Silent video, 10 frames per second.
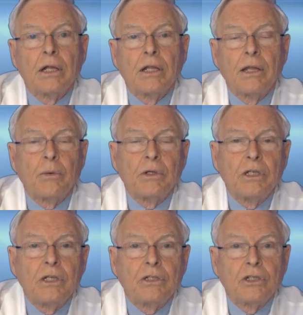They would
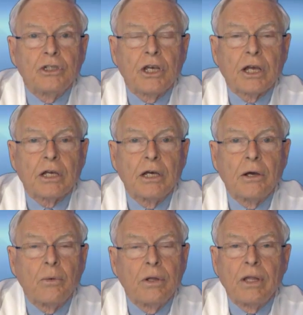need to check
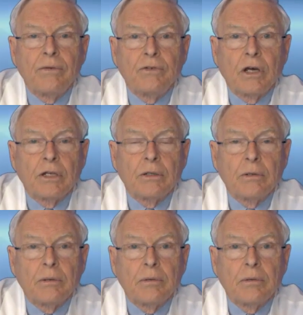when they've done